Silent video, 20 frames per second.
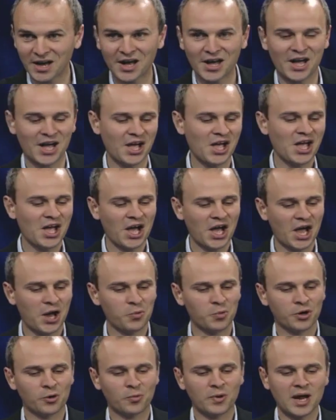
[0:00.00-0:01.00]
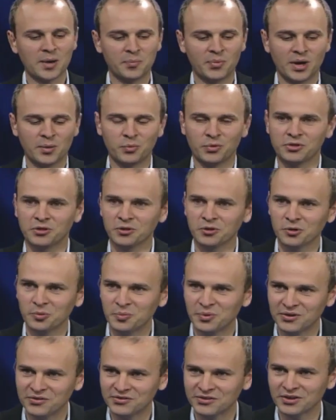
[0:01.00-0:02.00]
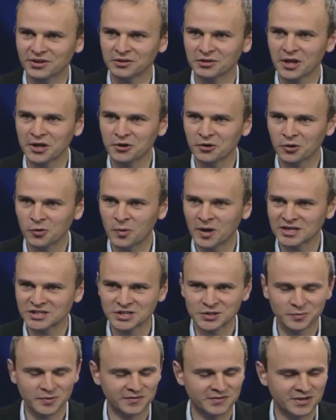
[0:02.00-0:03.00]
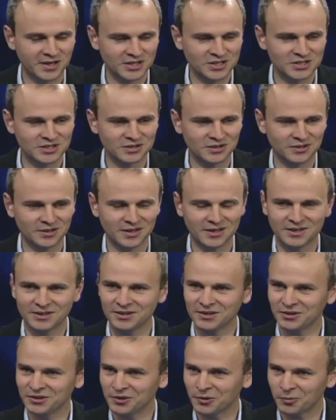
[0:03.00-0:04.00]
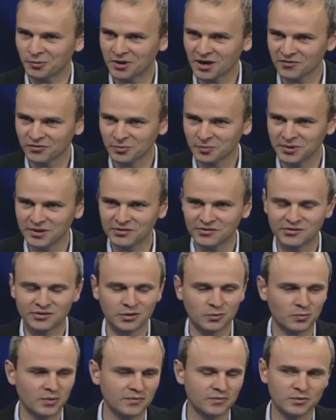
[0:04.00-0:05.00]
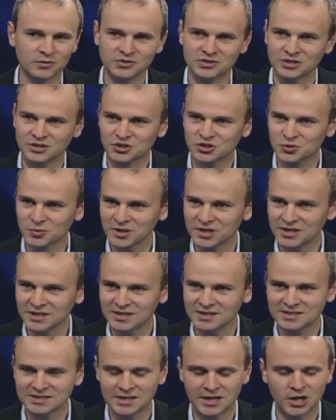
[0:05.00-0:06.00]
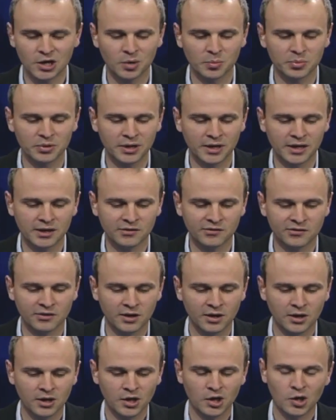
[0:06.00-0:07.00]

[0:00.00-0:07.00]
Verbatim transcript: That's it, yeah. I want to wrap up with a little bit uh, lighter question. We've touched on you know governments and rivers and trees and airplanes.